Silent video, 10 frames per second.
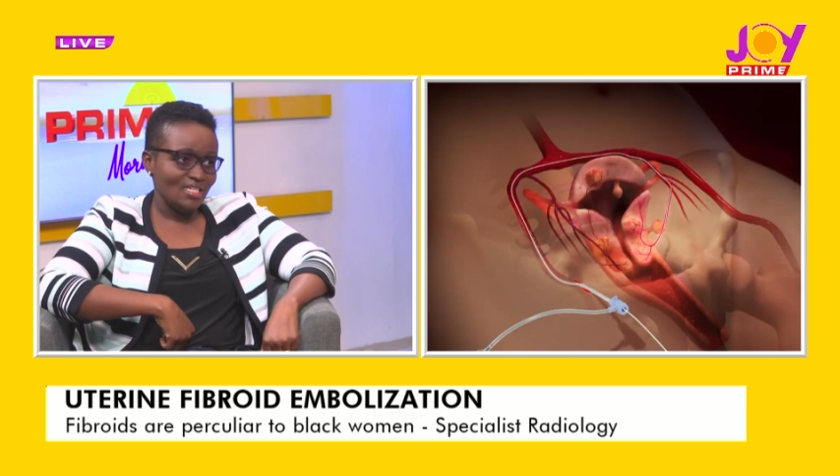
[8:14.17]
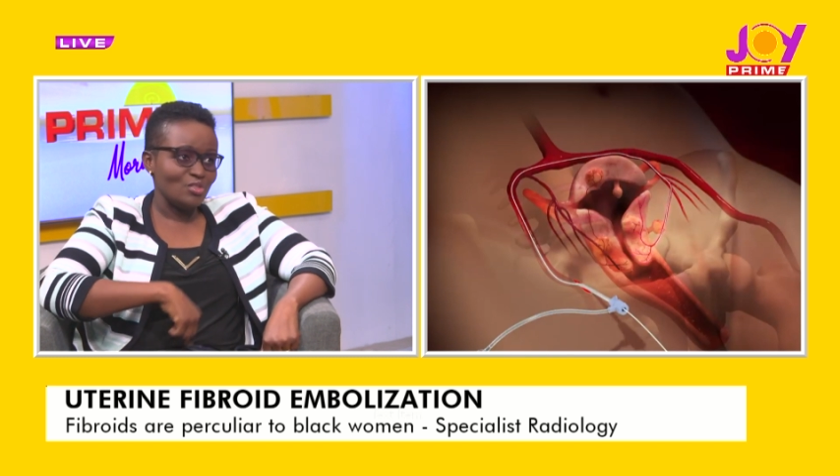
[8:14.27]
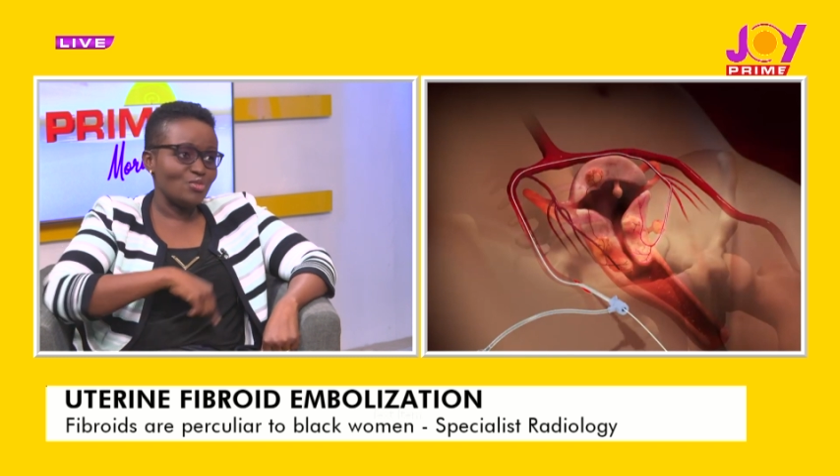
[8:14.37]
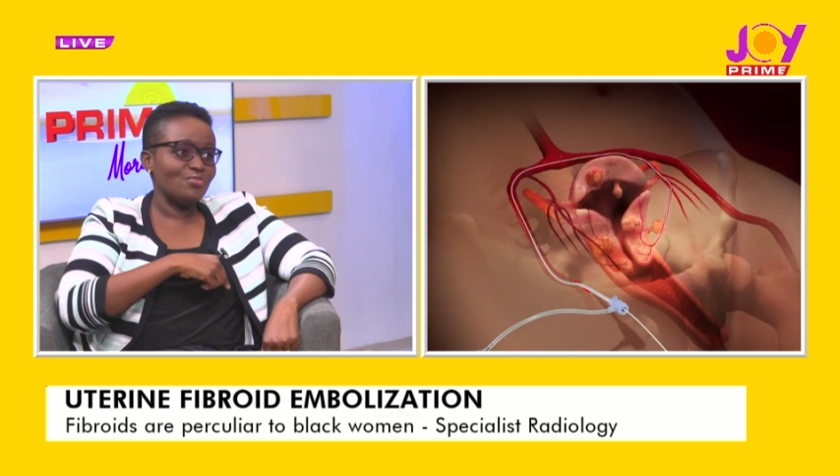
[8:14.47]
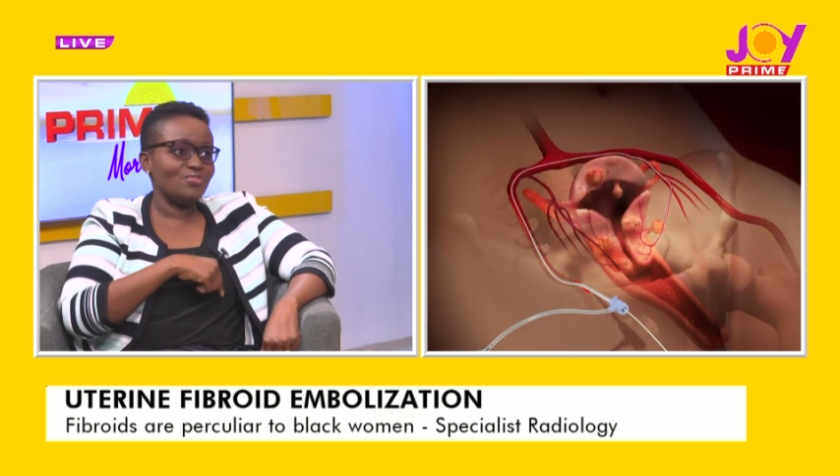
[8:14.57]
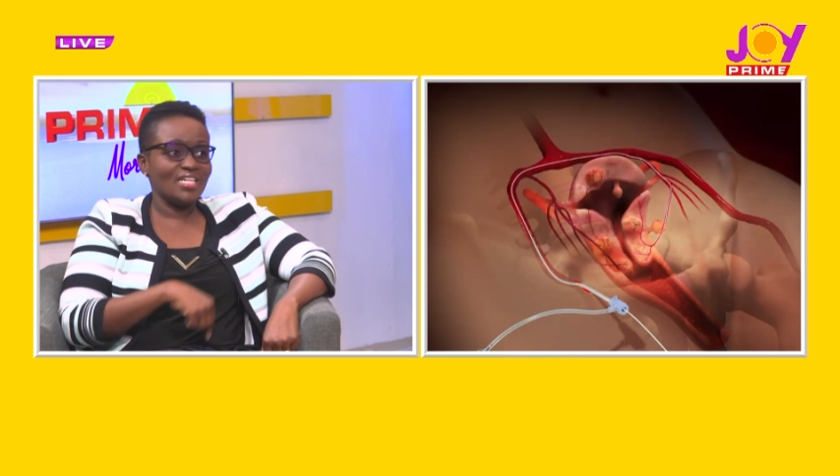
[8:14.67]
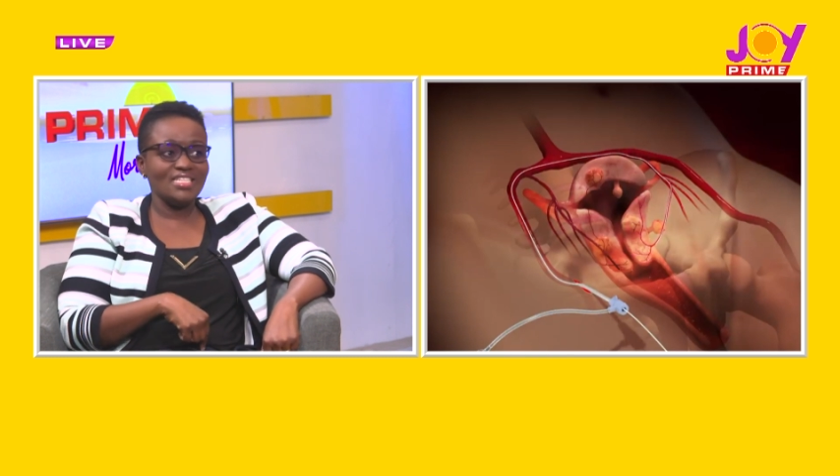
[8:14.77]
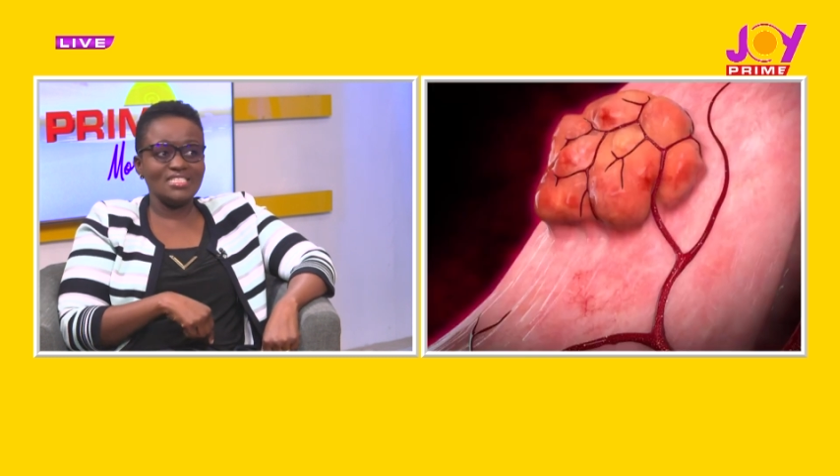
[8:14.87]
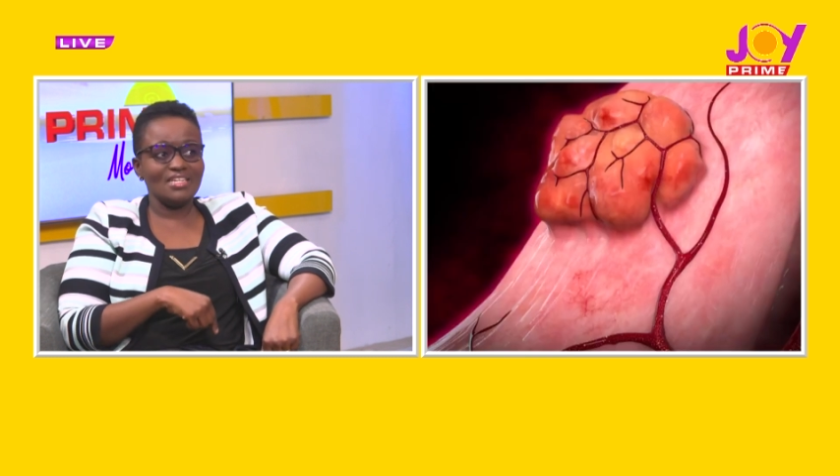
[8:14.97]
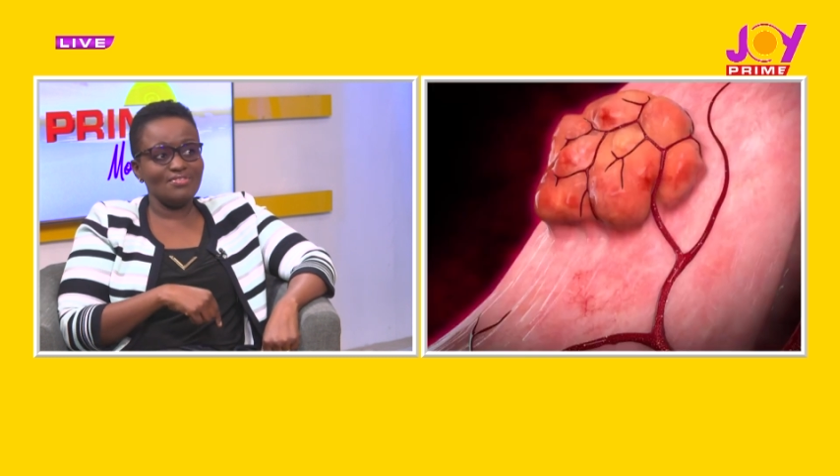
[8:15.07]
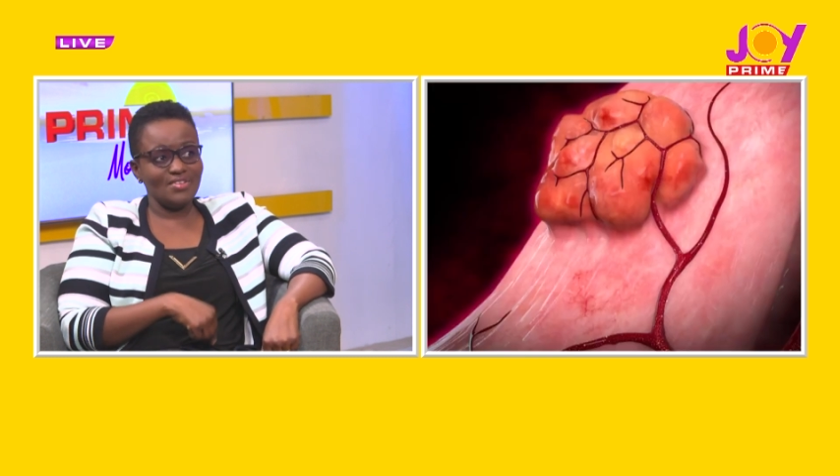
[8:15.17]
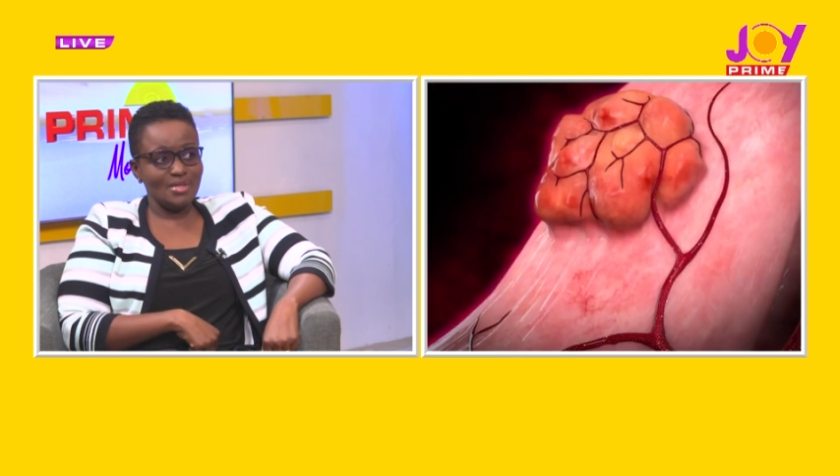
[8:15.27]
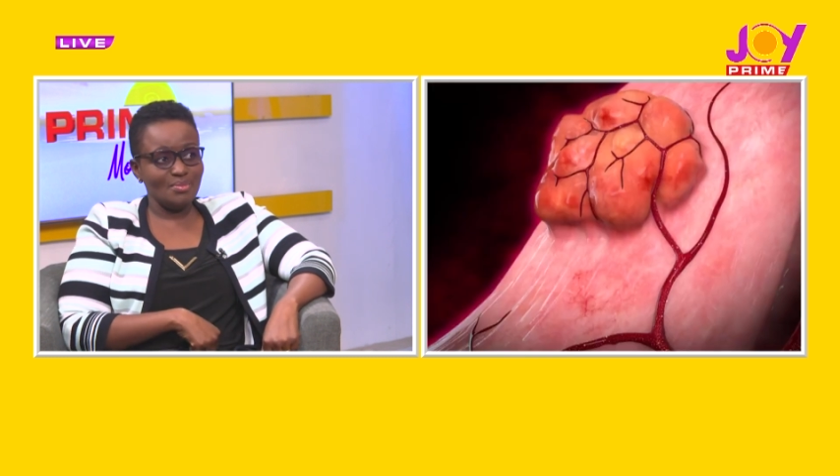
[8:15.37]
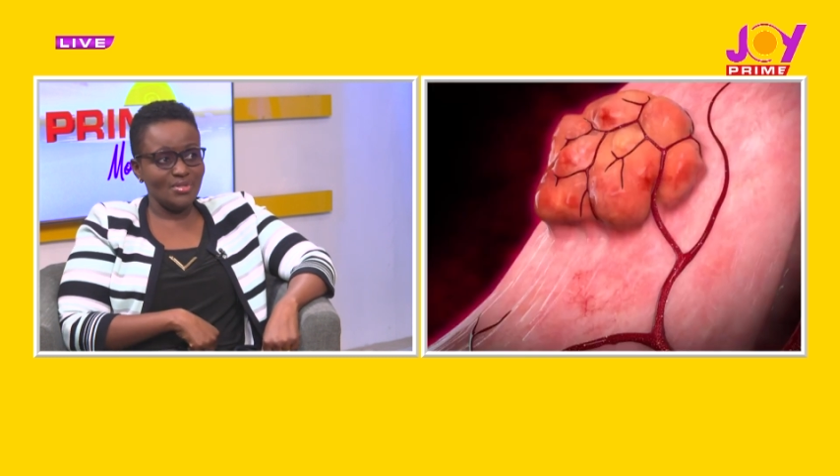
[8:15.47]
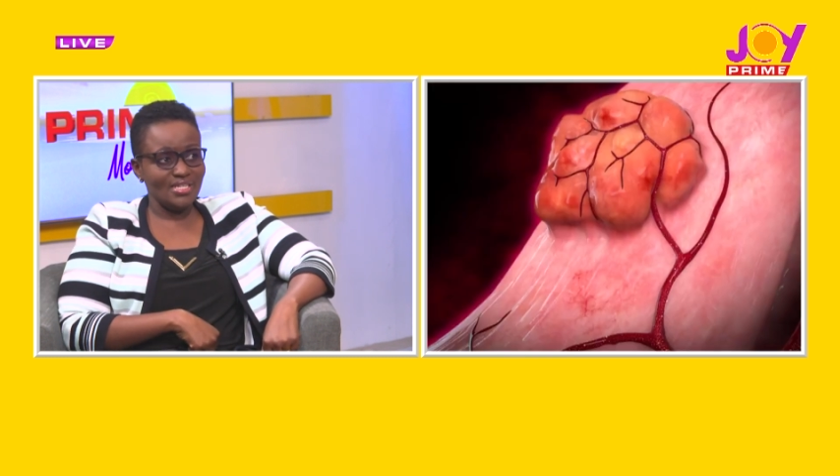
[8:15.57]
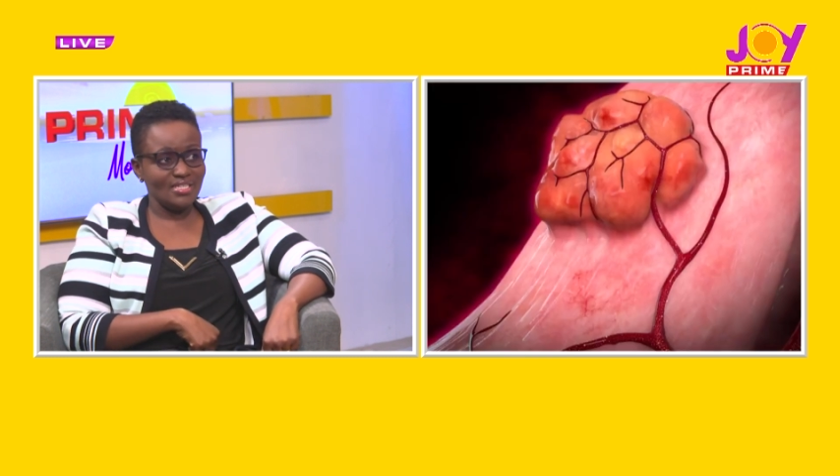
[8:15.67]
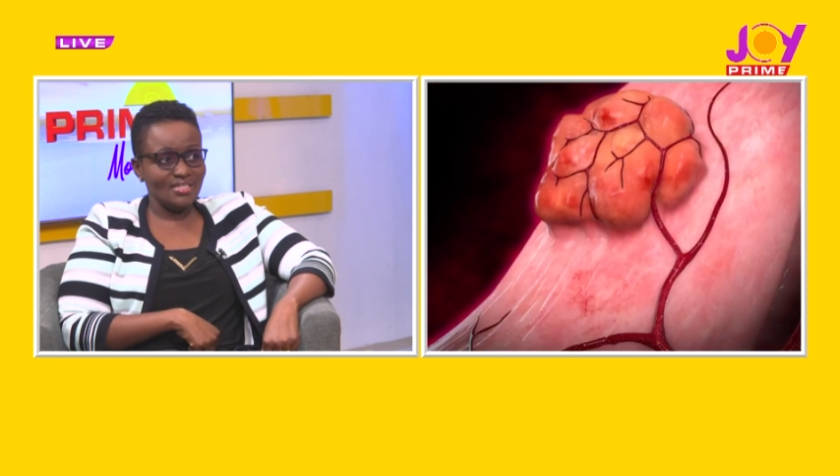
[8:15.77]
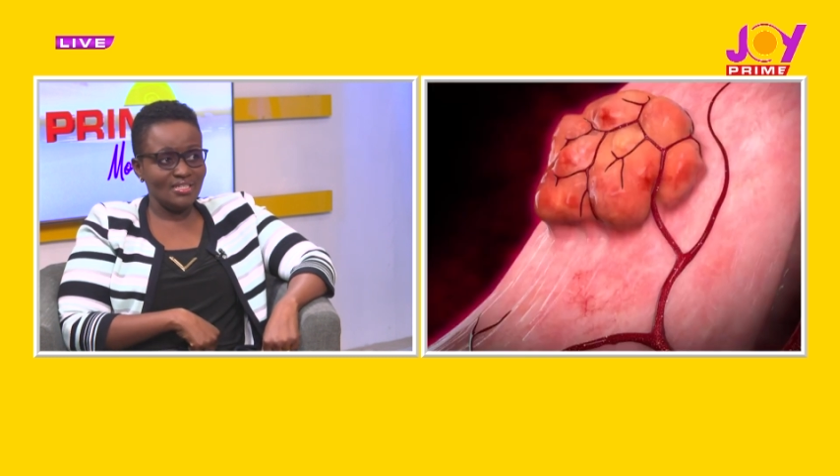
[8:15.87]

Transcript: to find a fibroid,